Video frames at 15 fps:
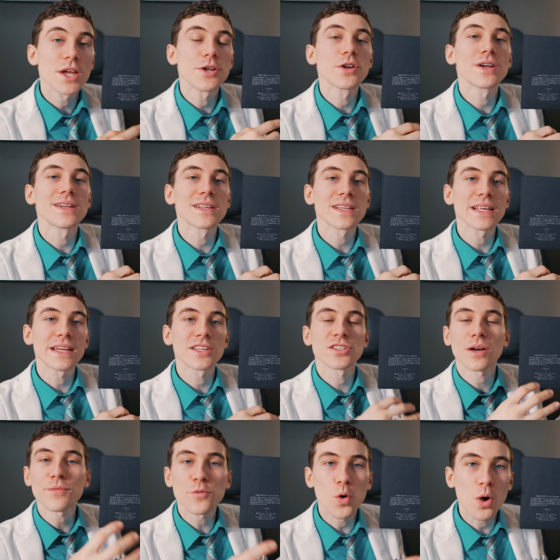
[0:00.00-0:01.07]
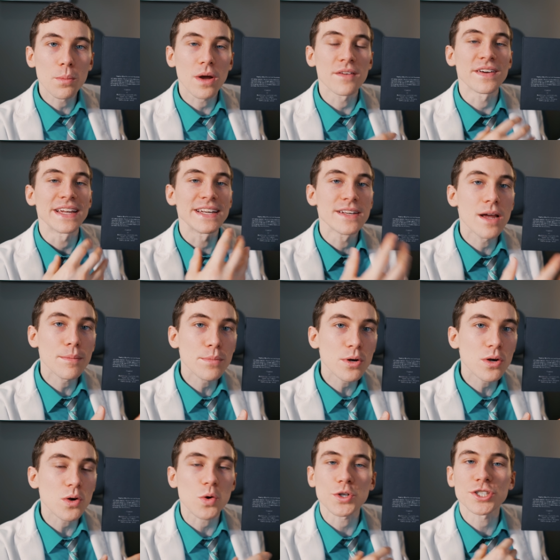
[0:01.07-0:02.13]
you're gonna see some form of a
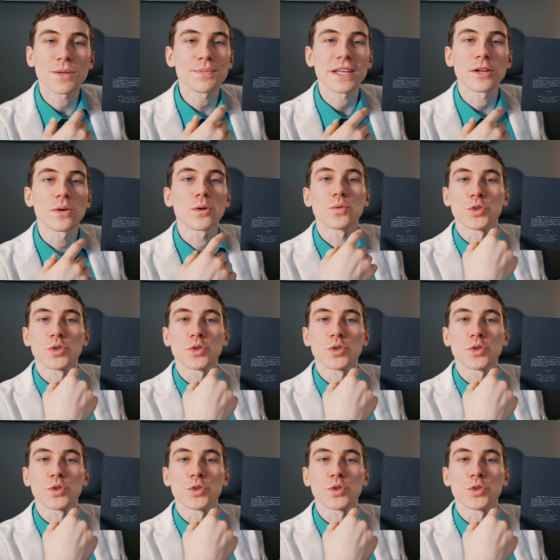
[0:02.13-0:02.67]
number or something